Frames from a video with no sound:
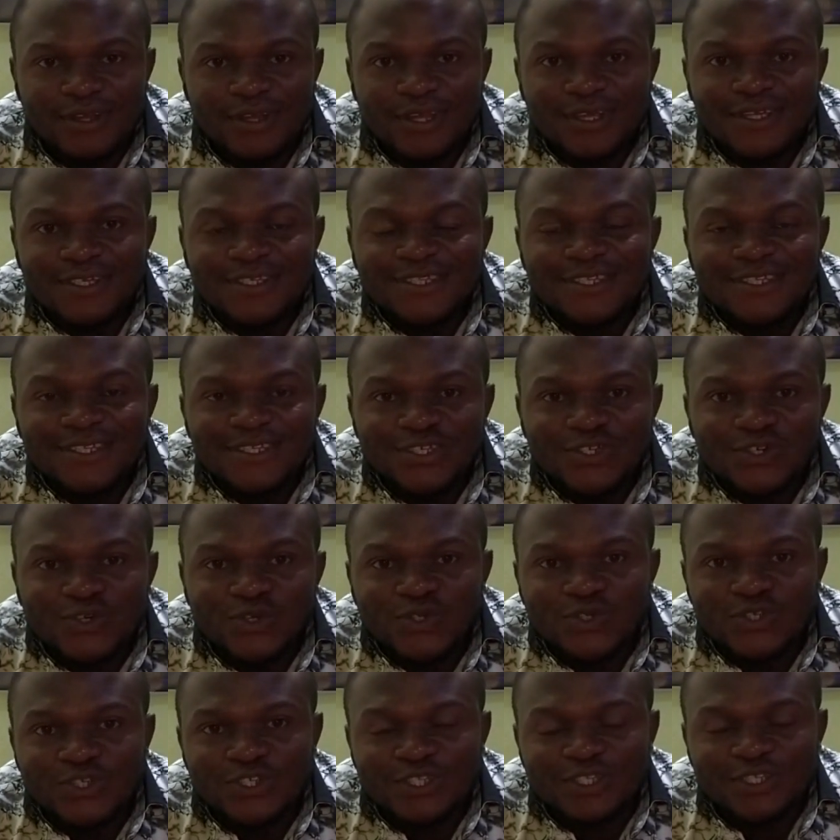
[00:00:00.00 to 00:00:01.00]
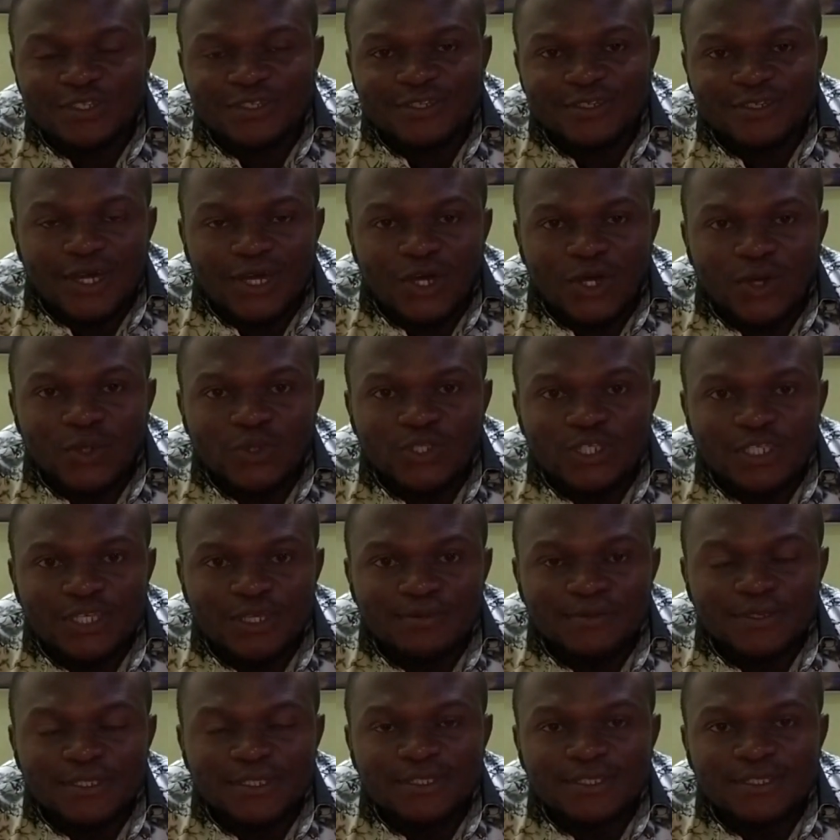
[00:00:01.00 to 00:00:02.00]
Let's discuss how
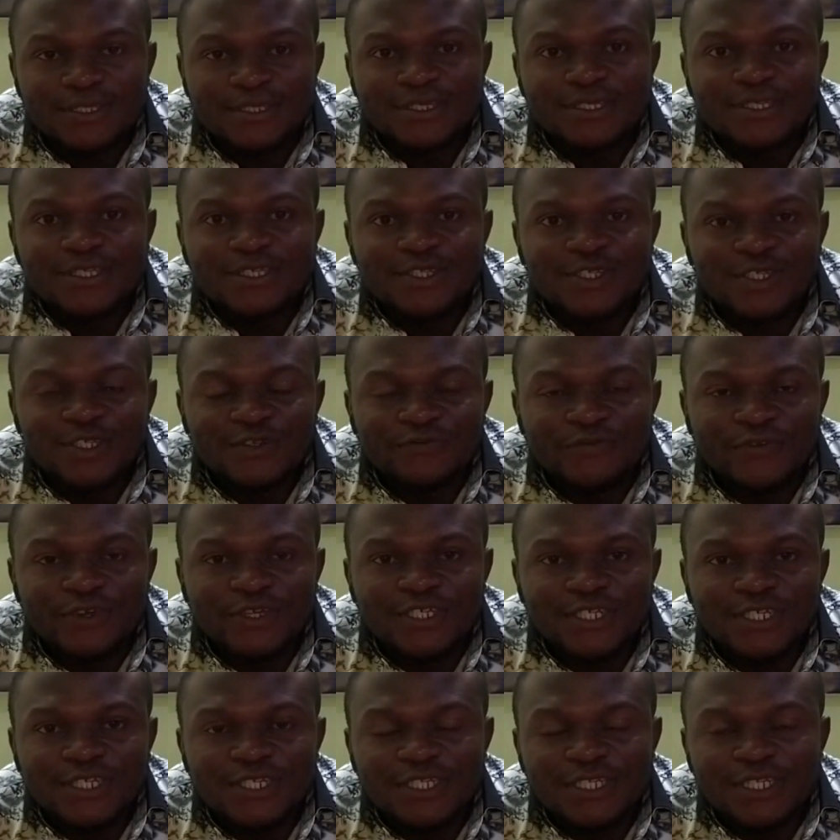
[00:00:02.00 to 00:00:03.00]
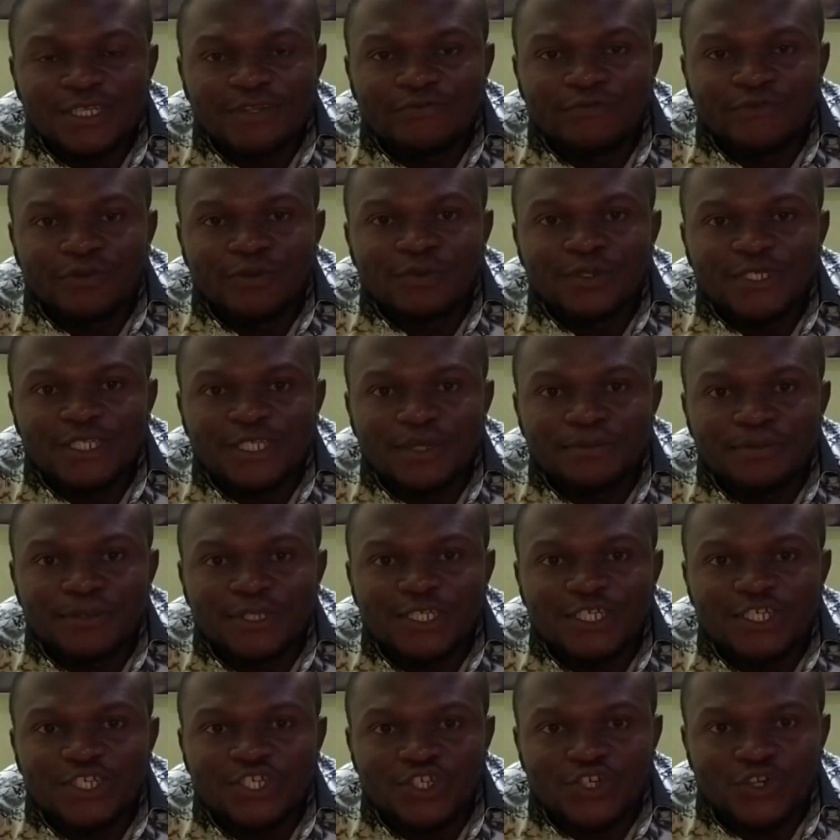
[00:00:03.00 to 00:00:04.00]
sepsis is differentiated from
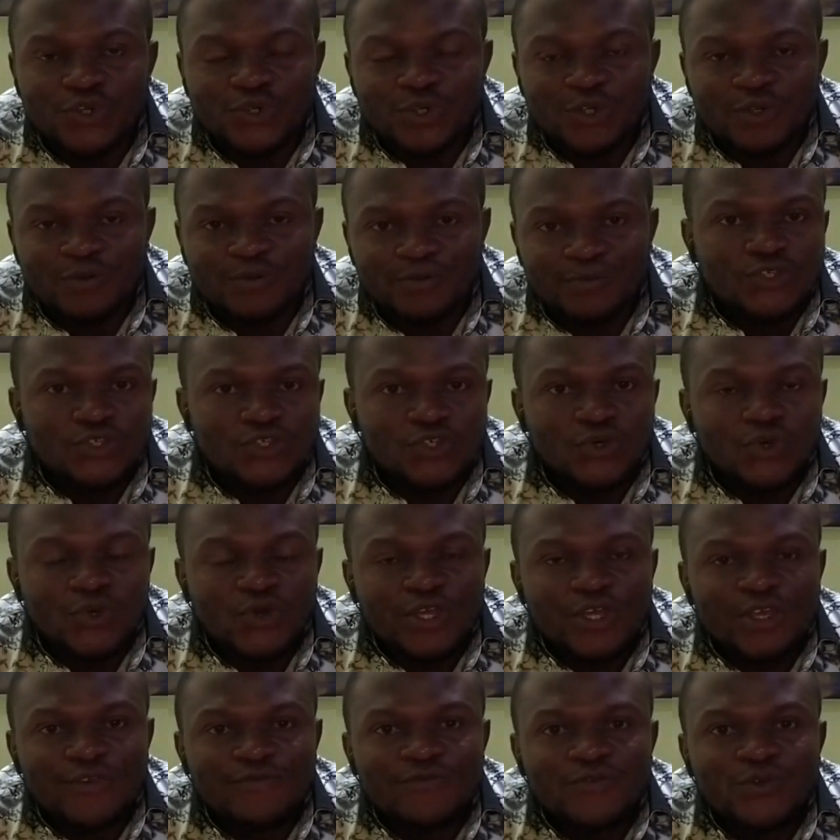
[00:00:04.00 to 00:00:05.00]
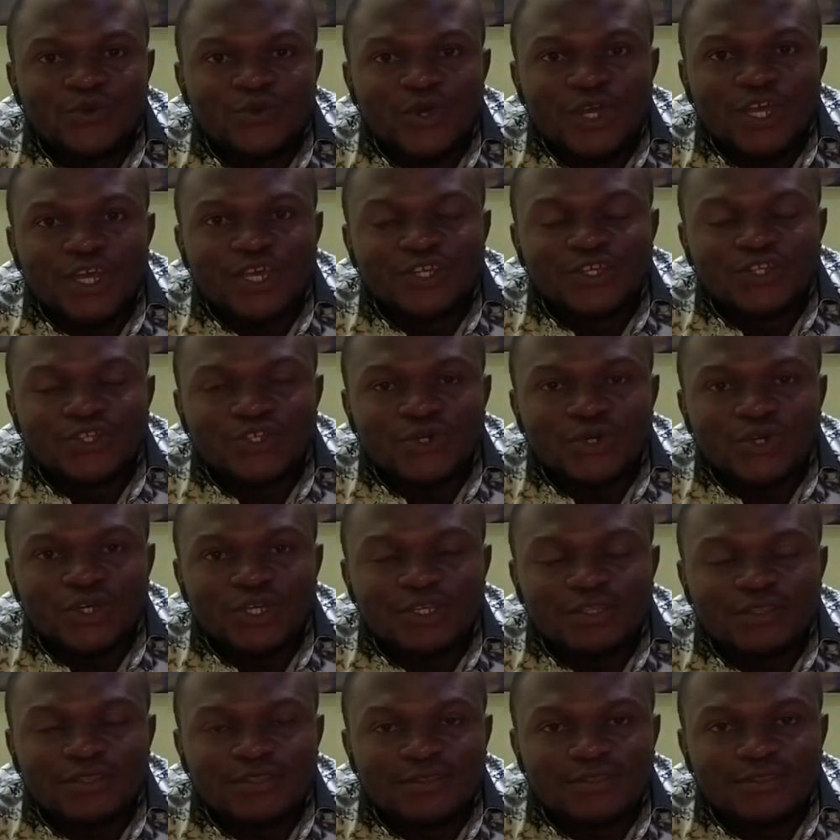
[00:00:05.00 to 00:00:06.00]
septic shock. So if you
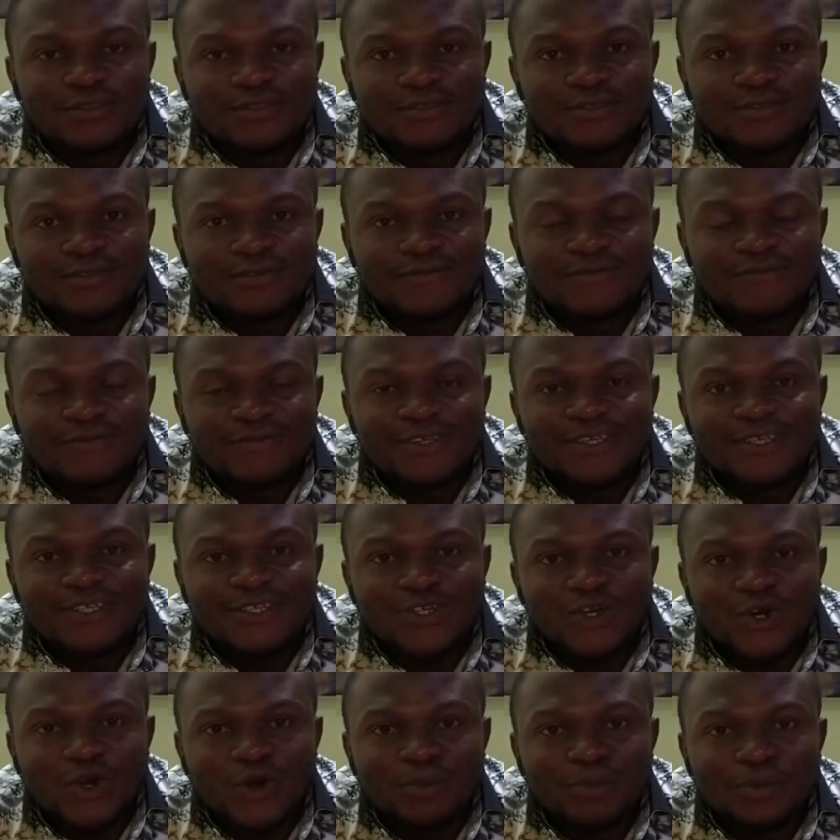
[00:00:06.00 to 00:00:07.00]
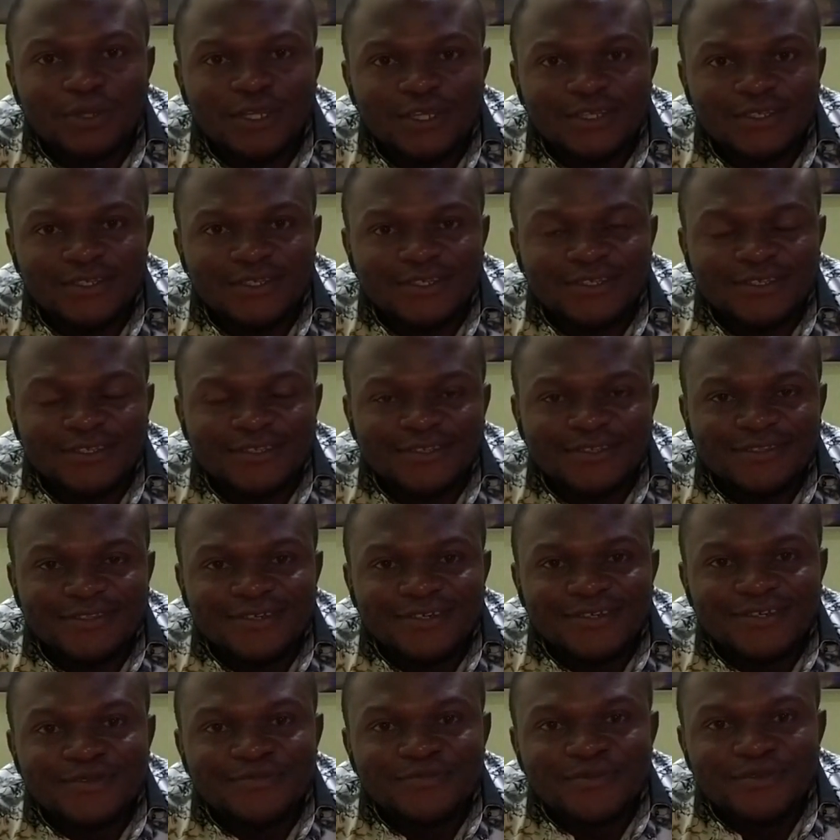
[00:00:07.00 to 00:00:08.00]
enjoyed these updates,
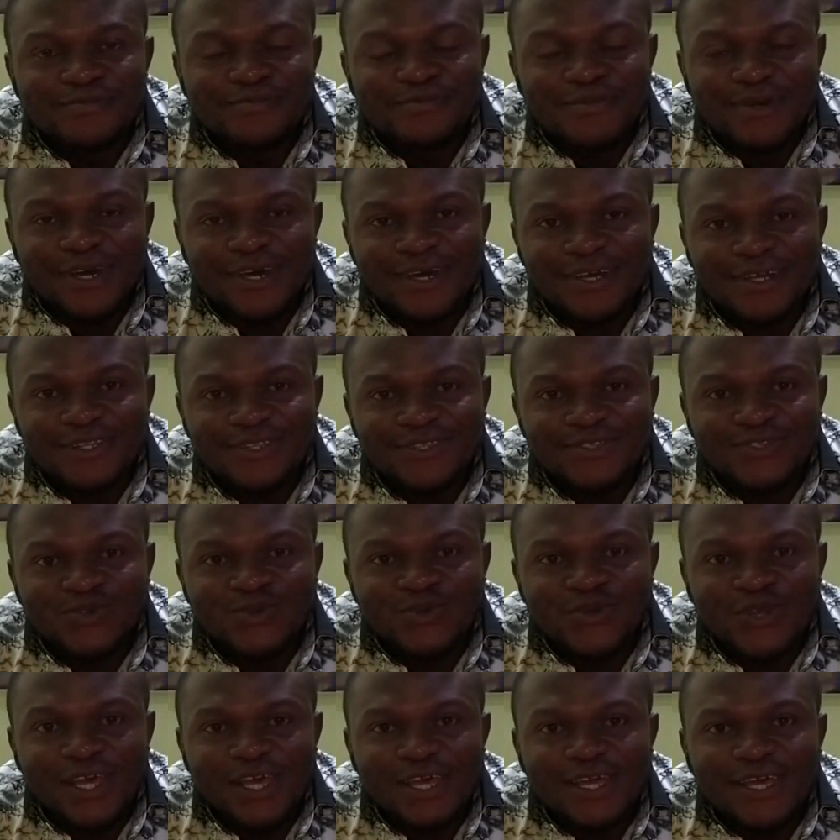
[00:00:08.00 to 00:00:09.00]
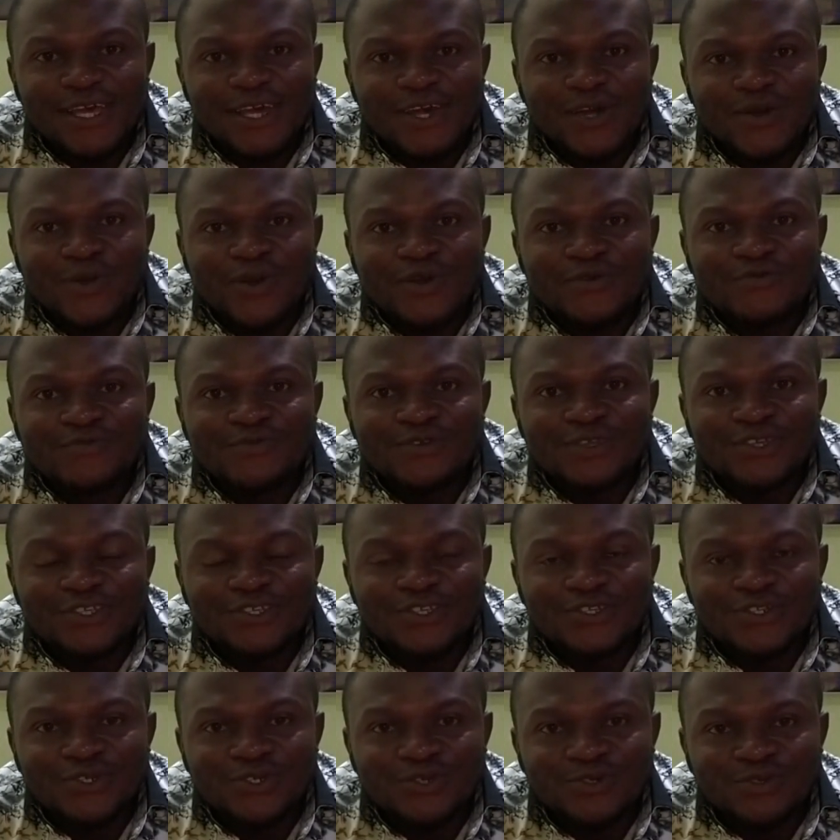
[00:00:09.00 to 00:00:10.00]
remember to like our
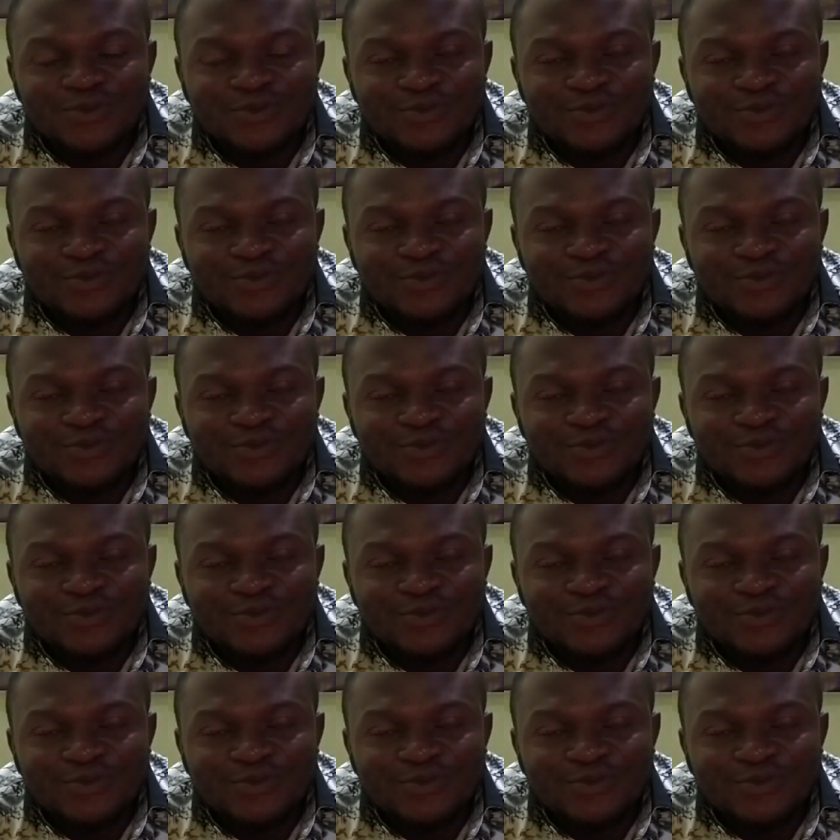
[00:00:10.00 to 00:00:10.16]
video,